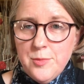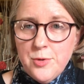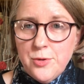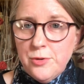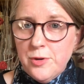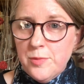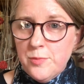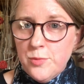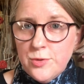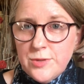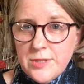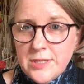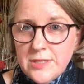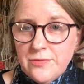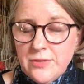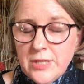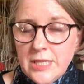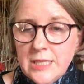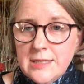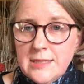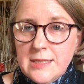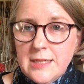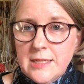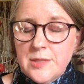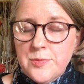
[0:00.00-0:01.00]
or a more
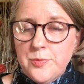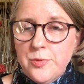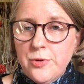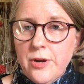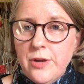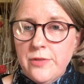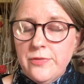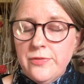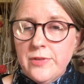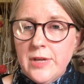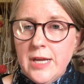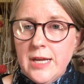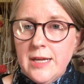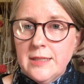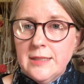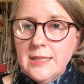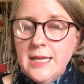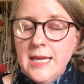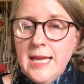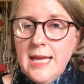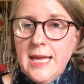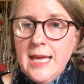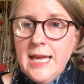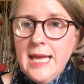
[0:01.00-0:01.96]
severe disease profile.